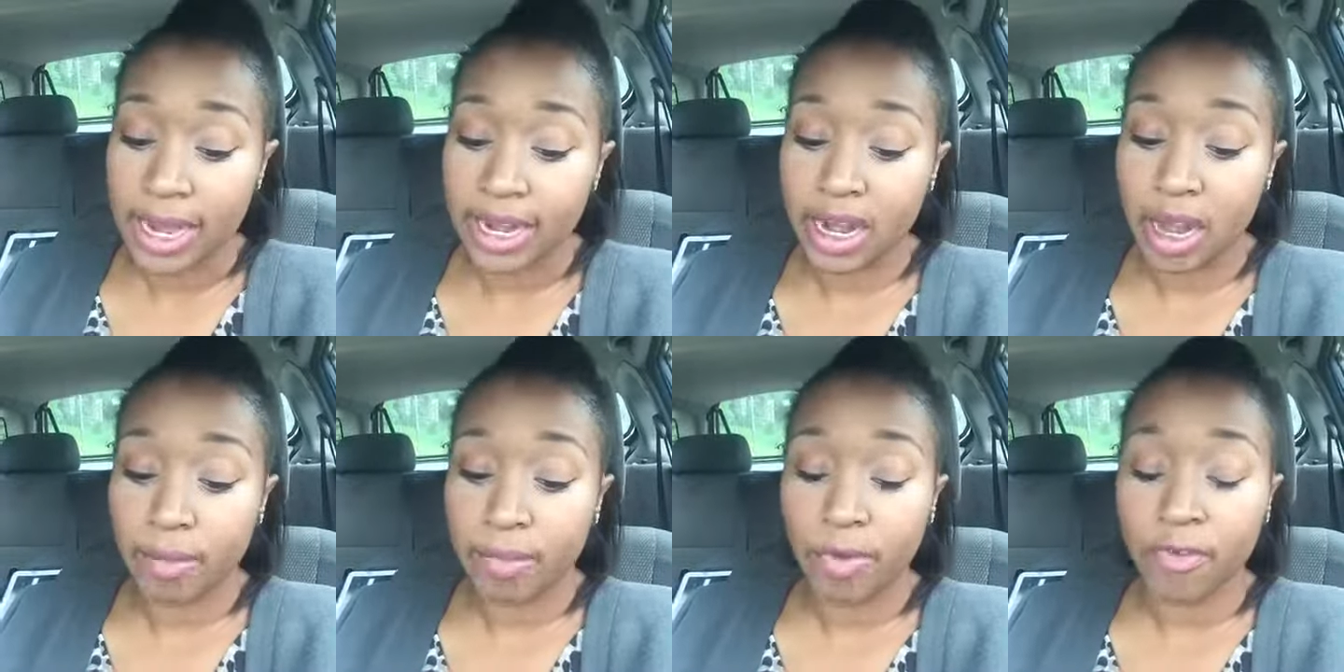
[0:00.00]

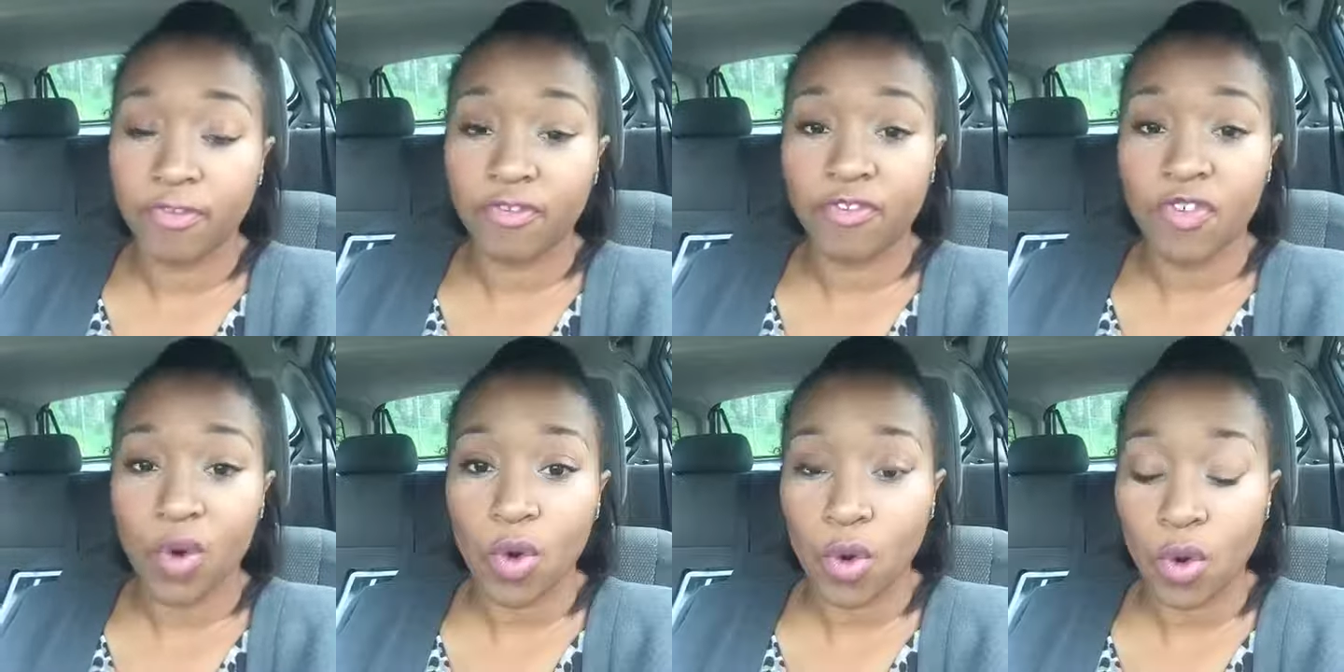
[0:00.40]
Number
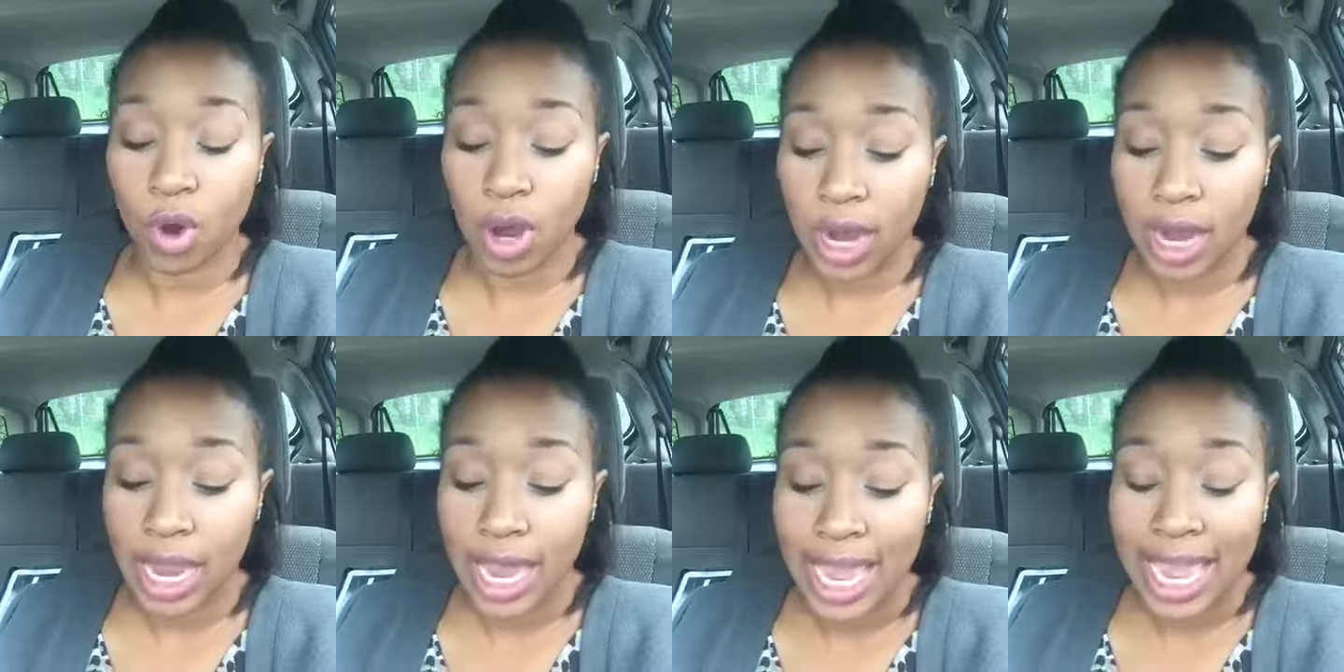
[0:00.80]

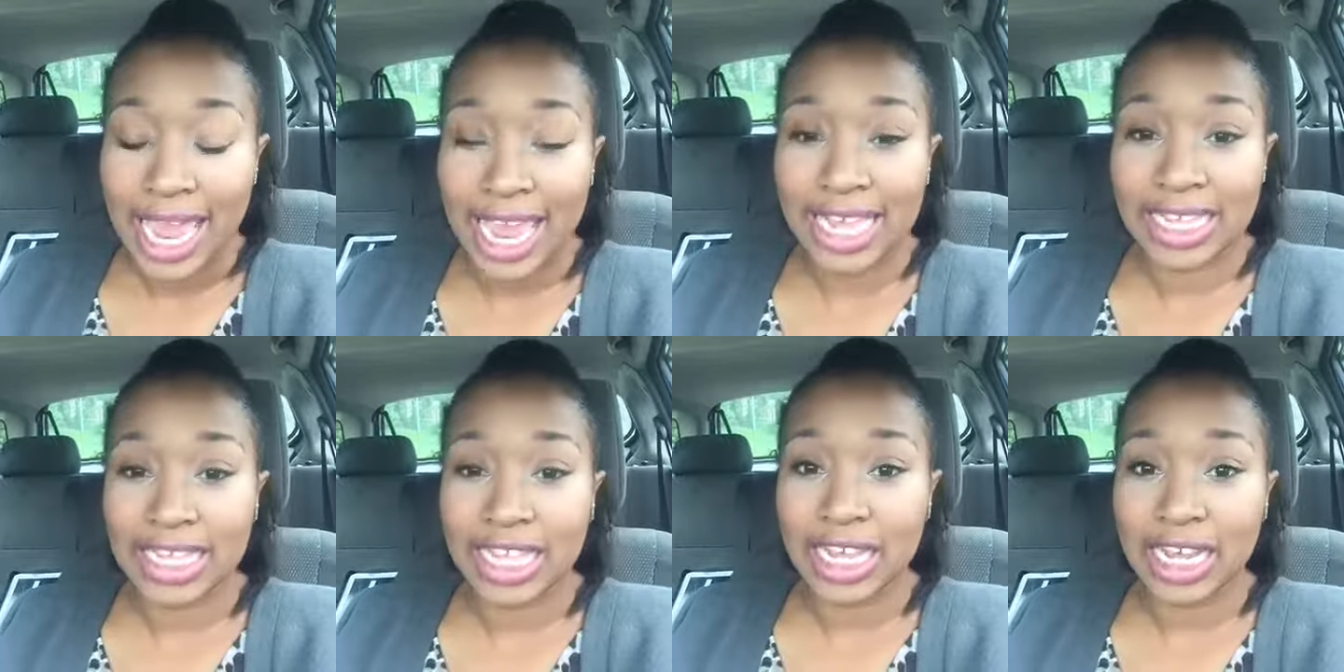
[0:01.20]
4
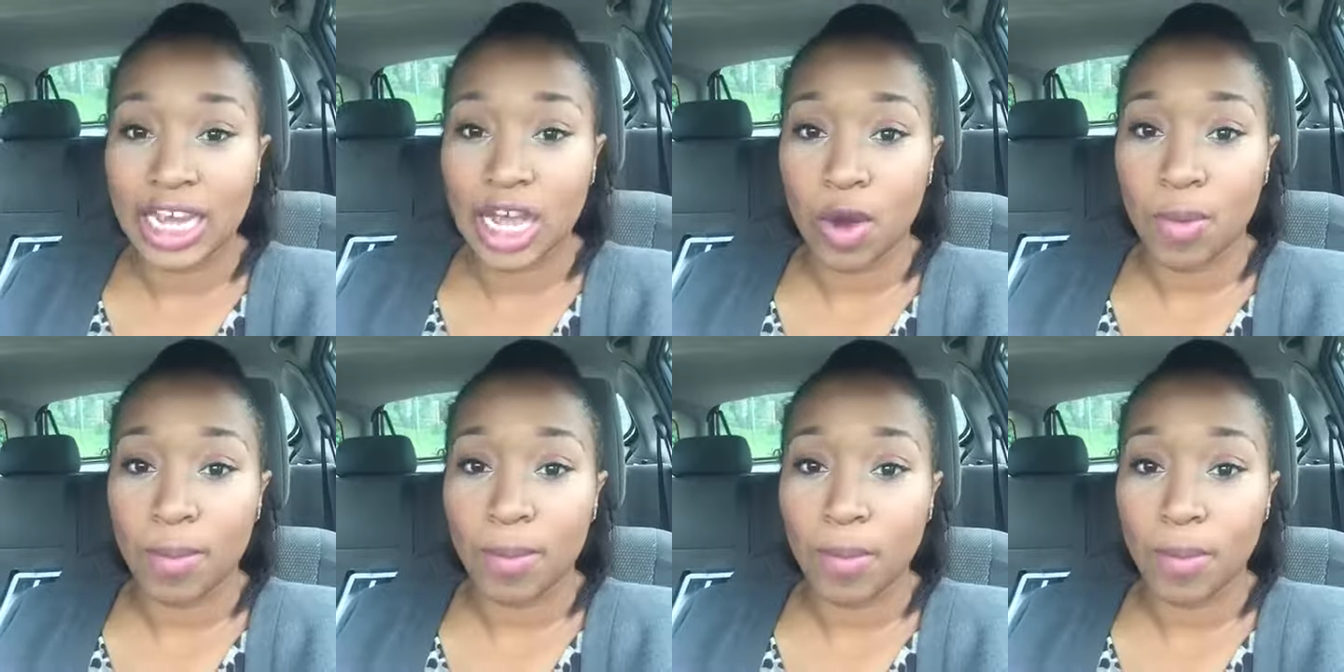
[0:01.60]
is the
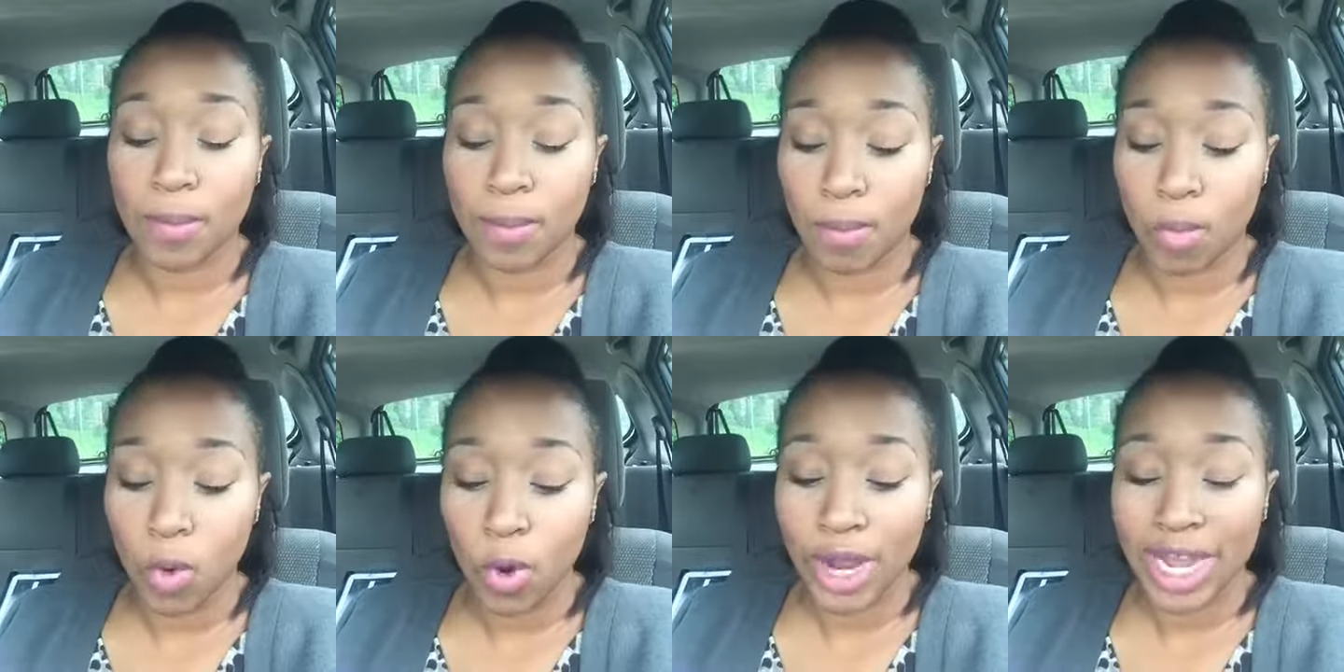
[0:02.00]

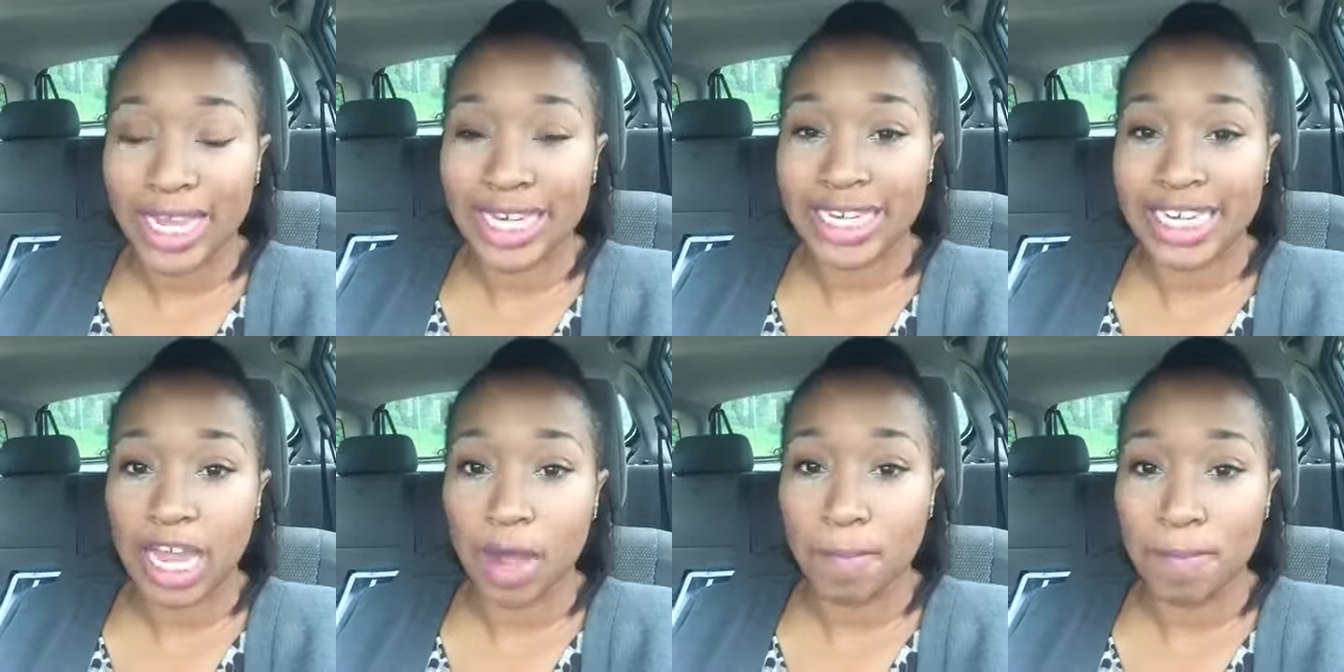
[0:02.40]

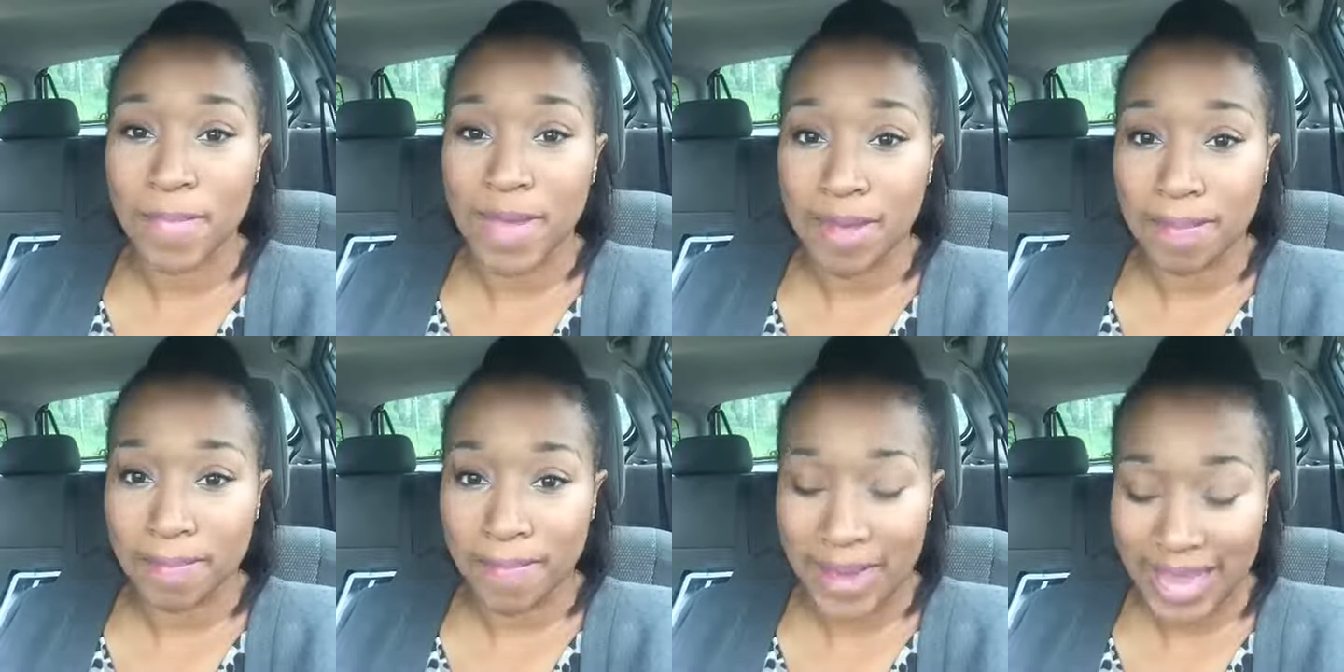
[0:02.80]
mortgage
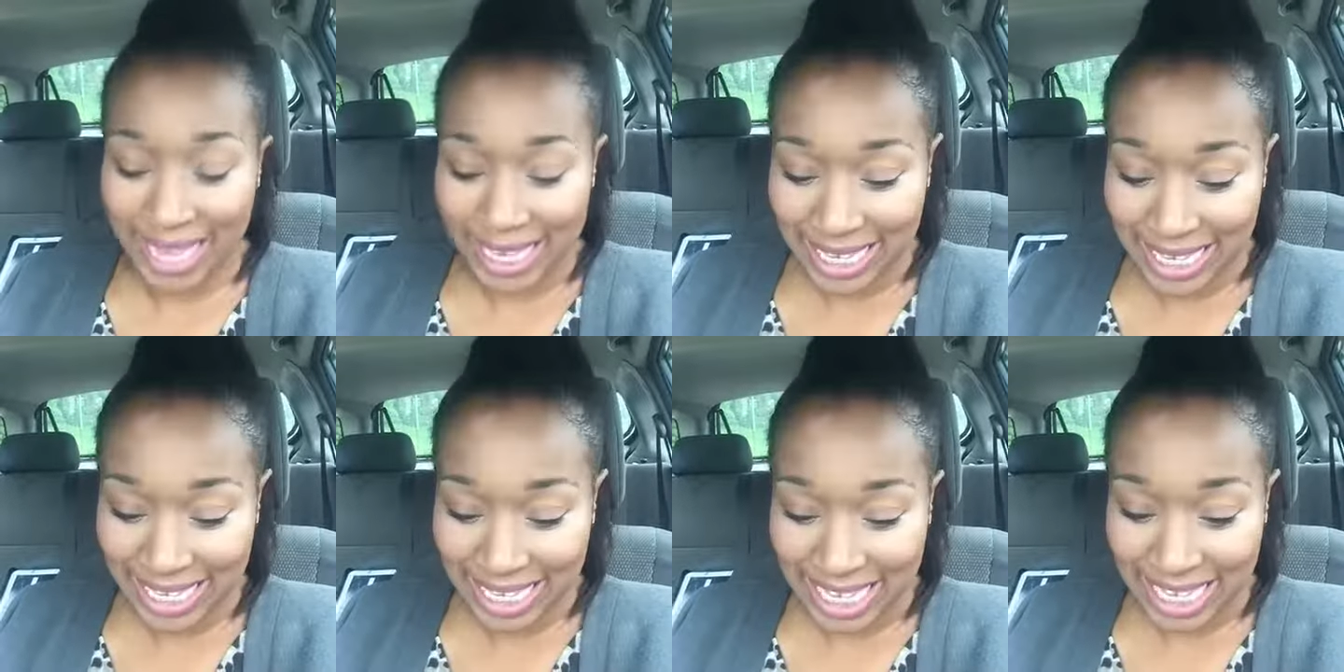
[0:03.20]

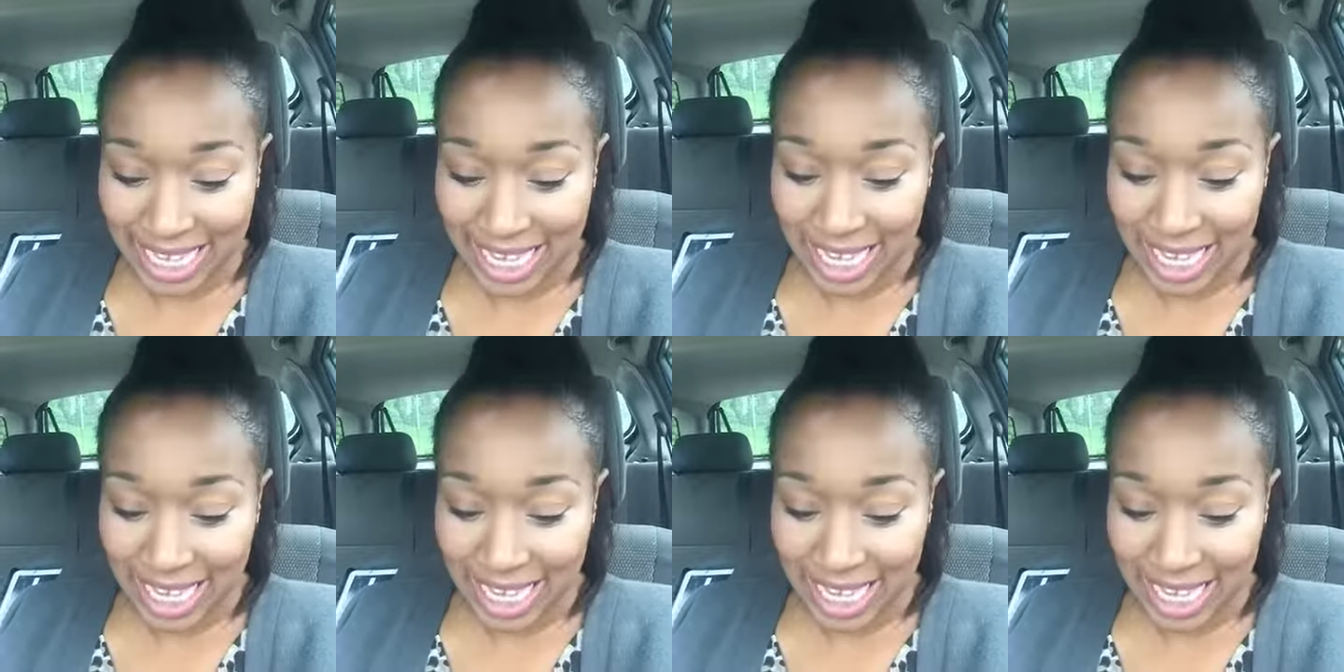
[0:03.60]
commitment.